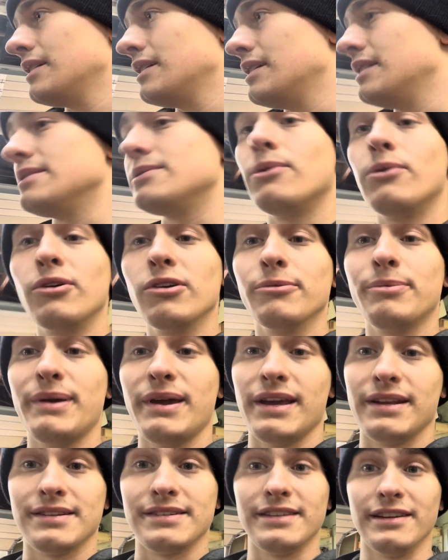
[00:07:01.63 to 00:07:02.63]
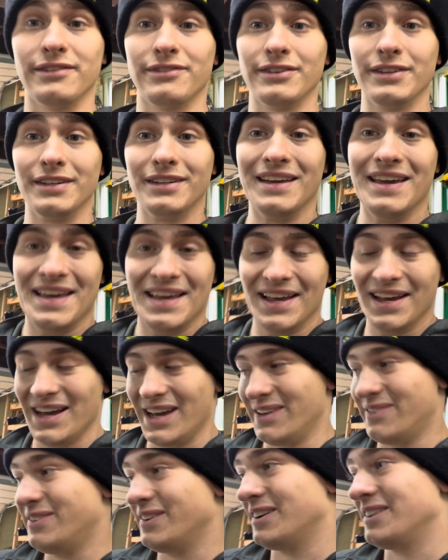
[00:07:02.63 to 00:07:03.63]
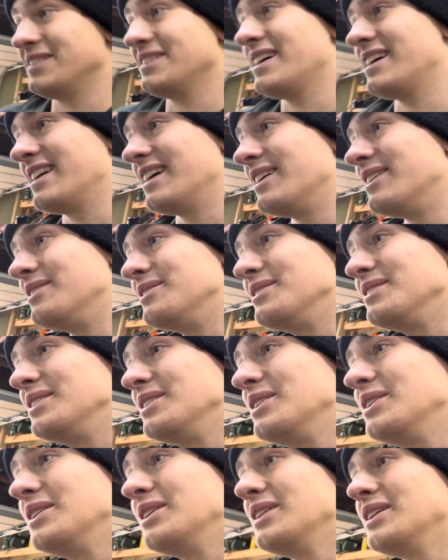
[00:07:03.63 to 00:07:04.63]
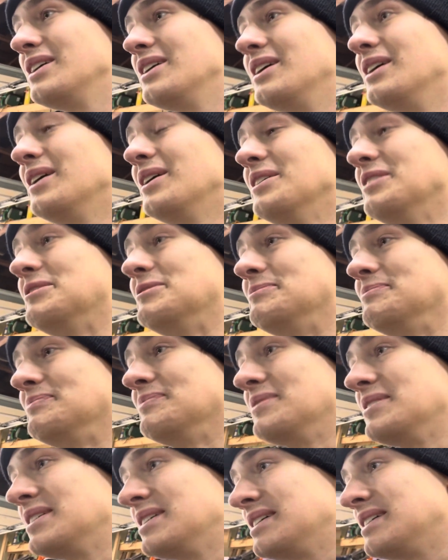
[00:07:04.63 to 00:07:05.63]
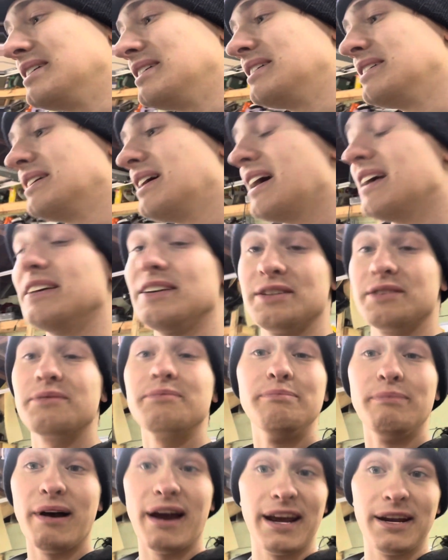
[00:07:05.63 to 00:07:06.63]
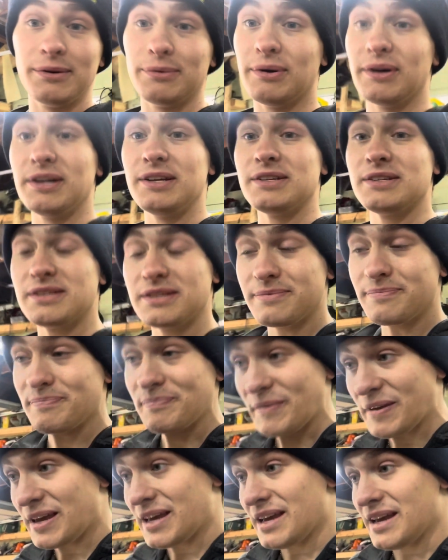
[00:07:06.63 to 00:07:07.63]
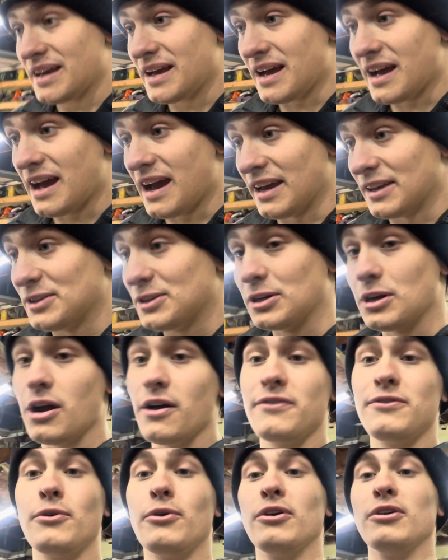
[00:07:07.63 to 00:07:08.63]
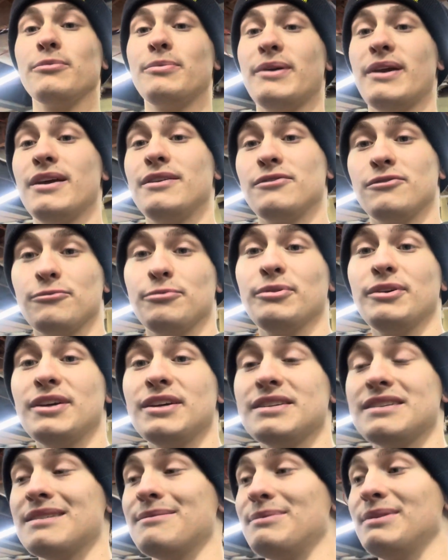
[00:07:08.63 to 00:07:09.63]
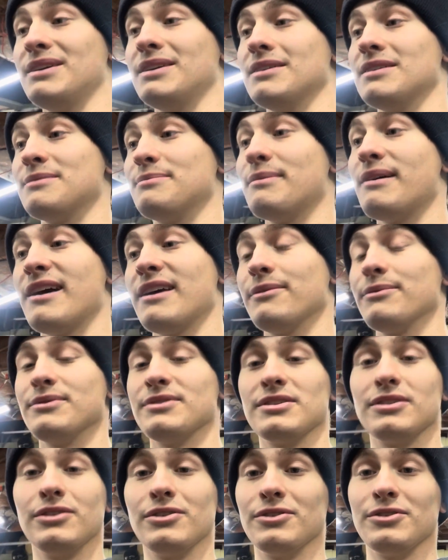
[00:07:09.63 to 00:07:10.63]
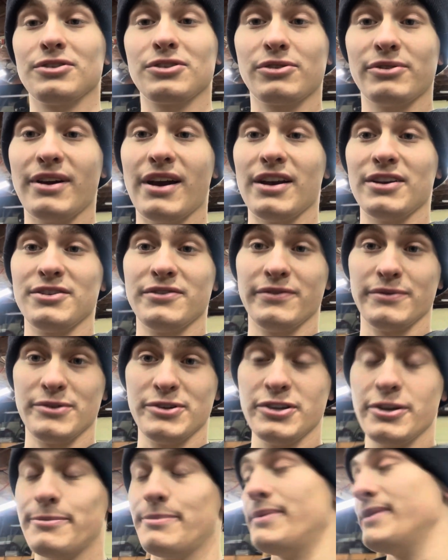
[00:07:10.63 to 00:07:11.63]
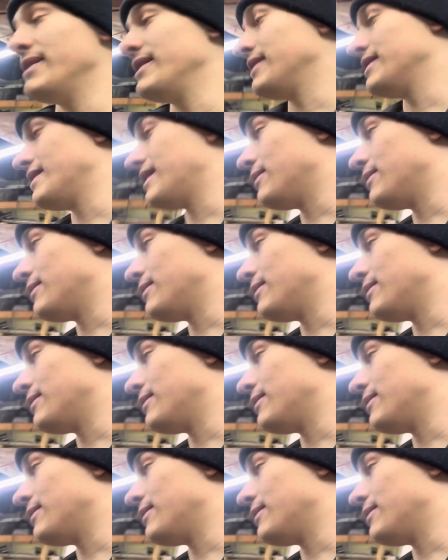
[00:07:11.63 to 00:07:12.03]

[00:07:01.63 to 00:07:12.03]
is oil pan's different. I figured that out. At least mine was. I took off the oil pan to replace it because mine was a little scratched from shipping, and I